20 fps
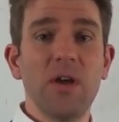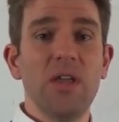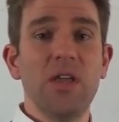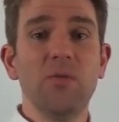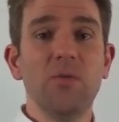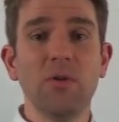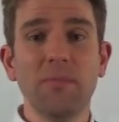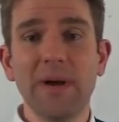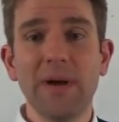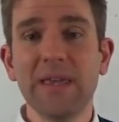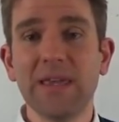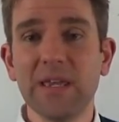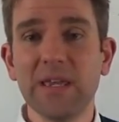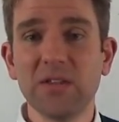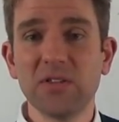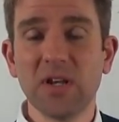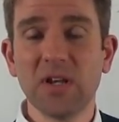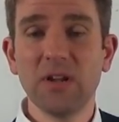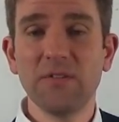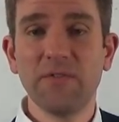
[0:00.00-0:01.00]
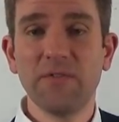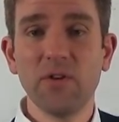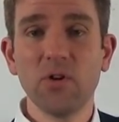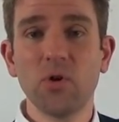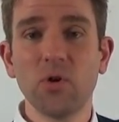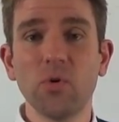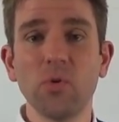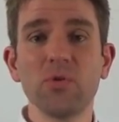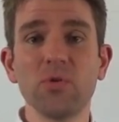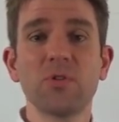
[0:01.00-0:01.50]
You were making telephone
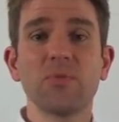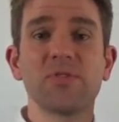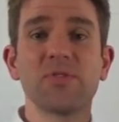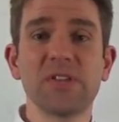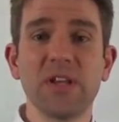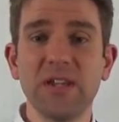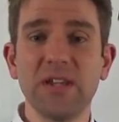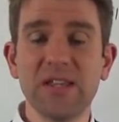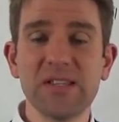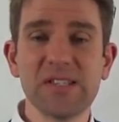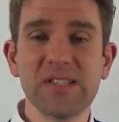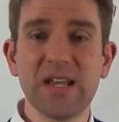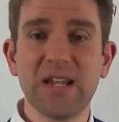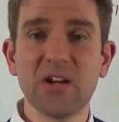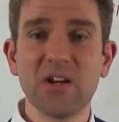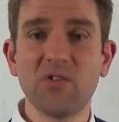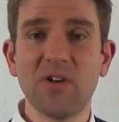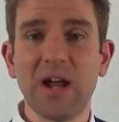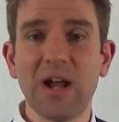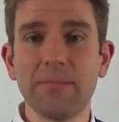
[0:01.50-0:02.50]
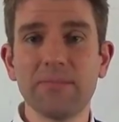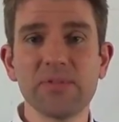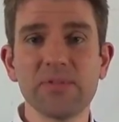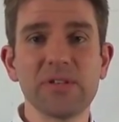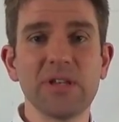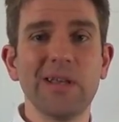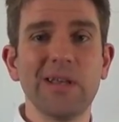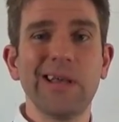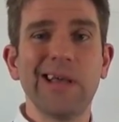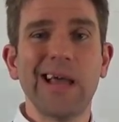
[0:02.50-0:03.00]
calls, you were sending
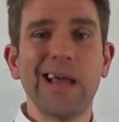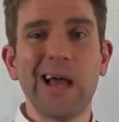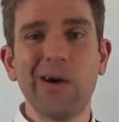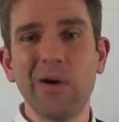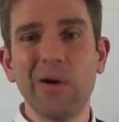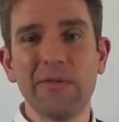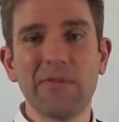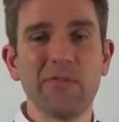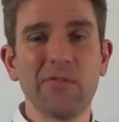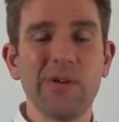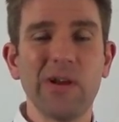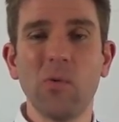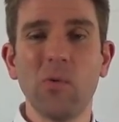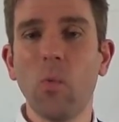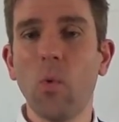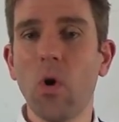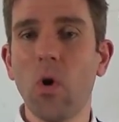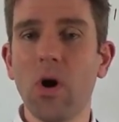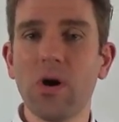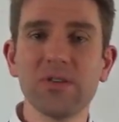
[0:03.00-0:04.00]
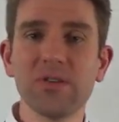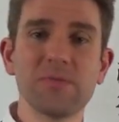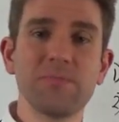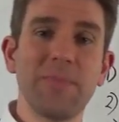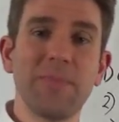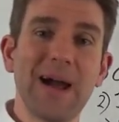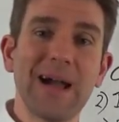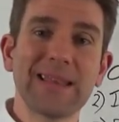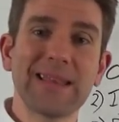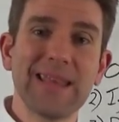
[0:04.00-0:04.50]
telegrams, however it was
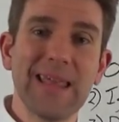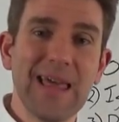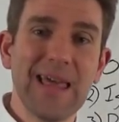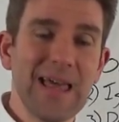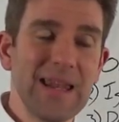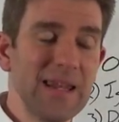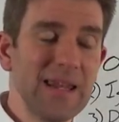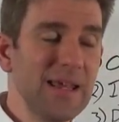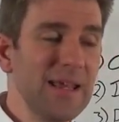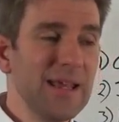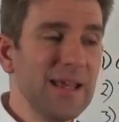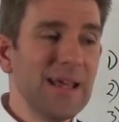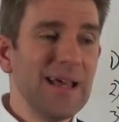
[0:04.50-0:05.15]
back then.